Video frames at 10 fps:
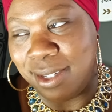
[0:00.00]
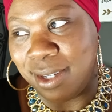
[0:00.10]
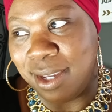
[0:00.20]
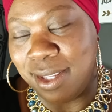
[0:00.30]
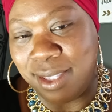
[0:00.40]

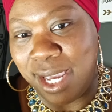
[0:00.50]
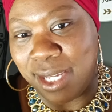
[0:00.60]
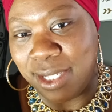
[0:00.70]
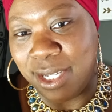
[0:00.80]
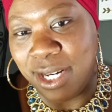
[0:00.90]
good
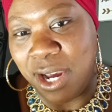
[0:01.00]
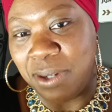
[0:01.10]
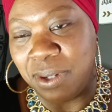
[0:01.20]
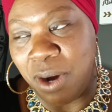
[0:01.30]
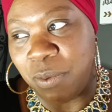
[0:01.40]
thing, you
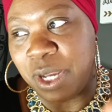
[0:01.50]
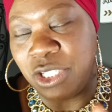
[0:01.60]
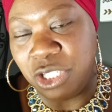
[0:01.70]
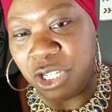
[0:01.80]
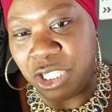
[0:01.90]
know,
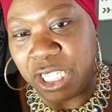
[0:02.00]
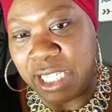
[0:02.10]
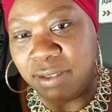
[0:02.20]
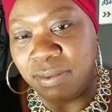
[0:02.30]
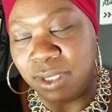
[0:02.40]
originally,